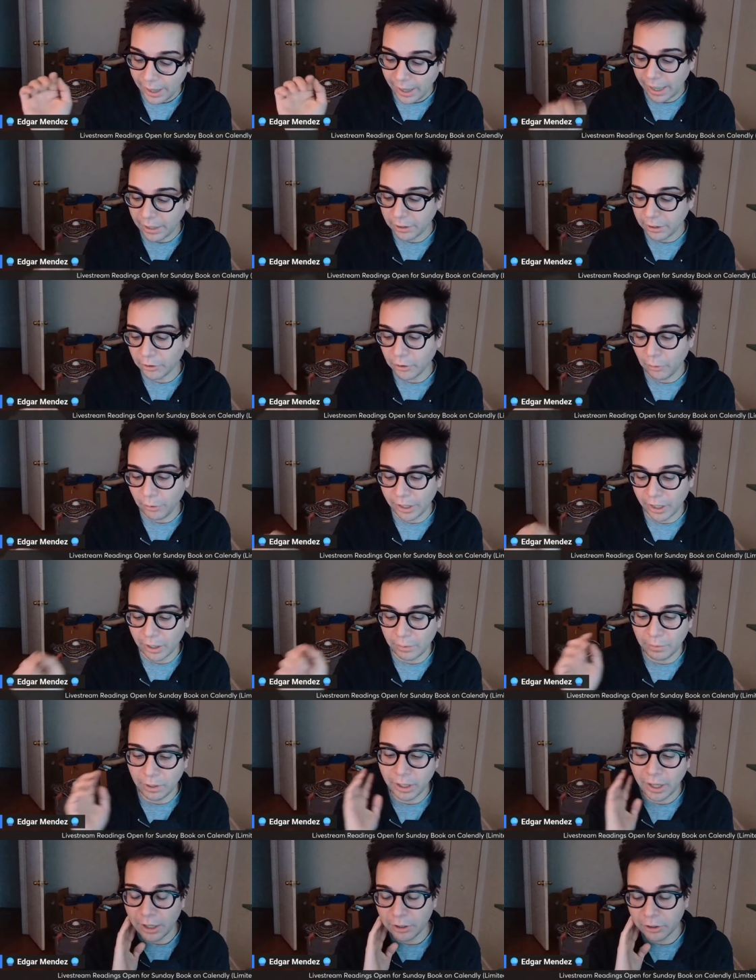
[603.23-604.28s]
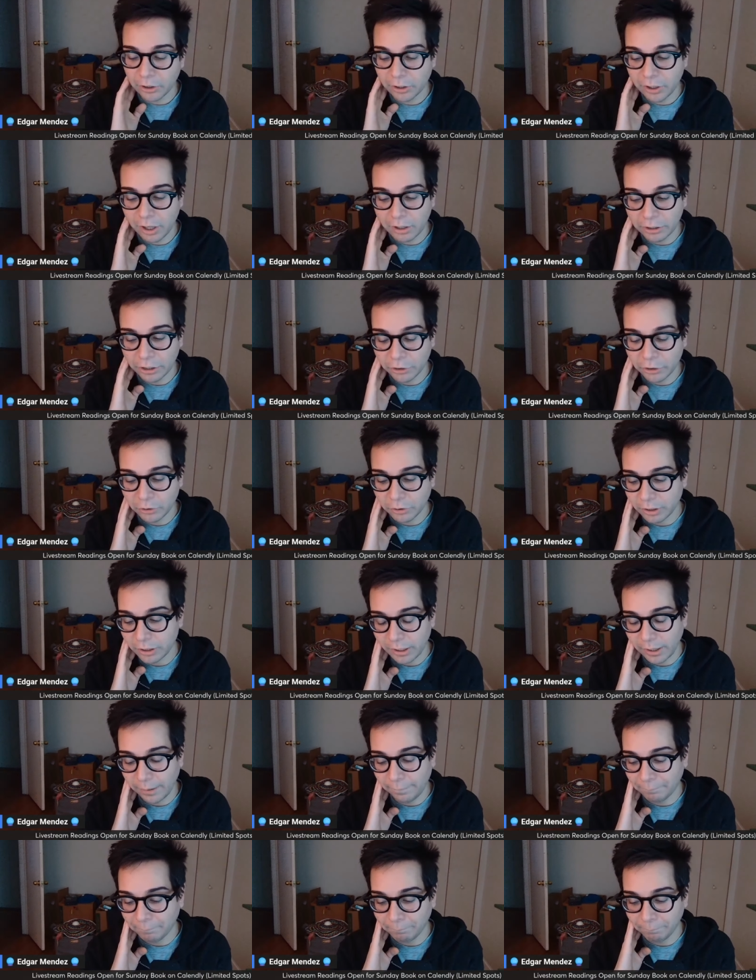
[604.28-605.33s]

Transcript: Inner knowing communication, though, it's interesting.